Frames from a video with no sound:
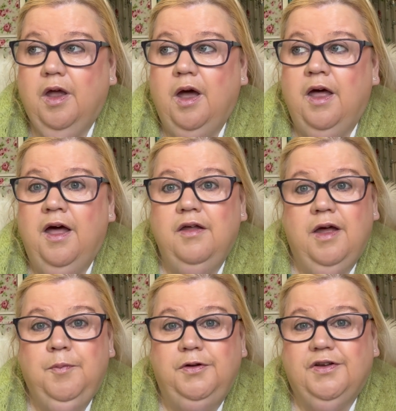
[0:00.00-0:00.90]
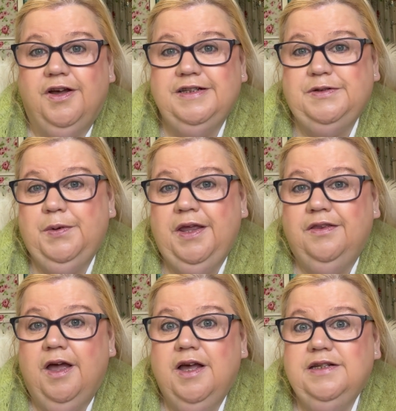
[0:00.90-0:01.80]
a podcast with
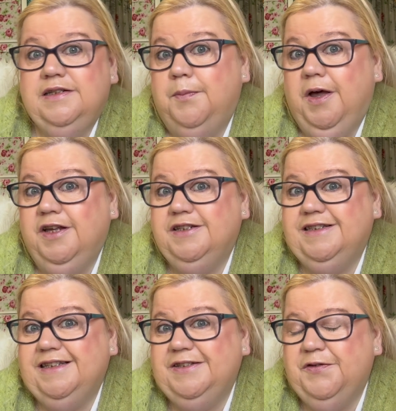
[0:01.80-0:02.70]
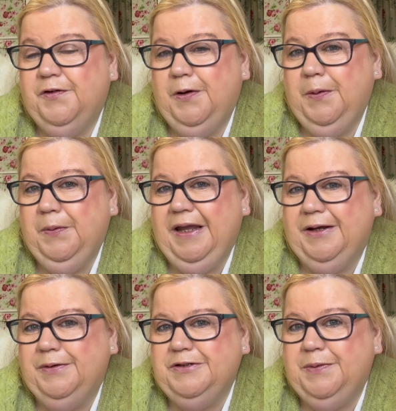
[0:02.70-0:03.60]
some purchases the following
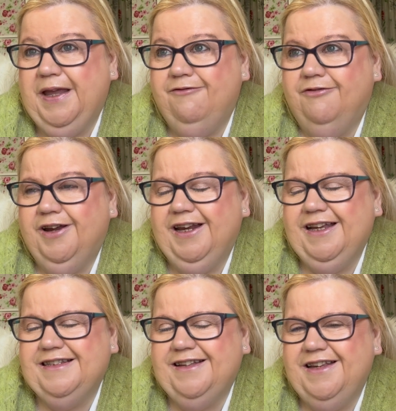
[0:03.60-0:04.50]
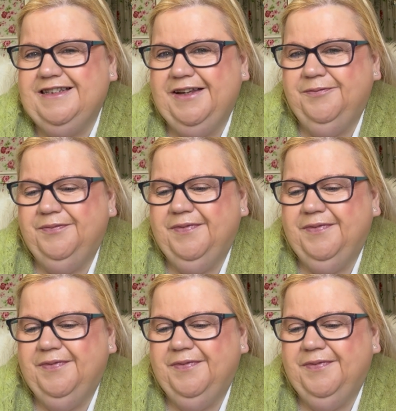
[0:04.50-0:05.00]
week, which will be really exciting.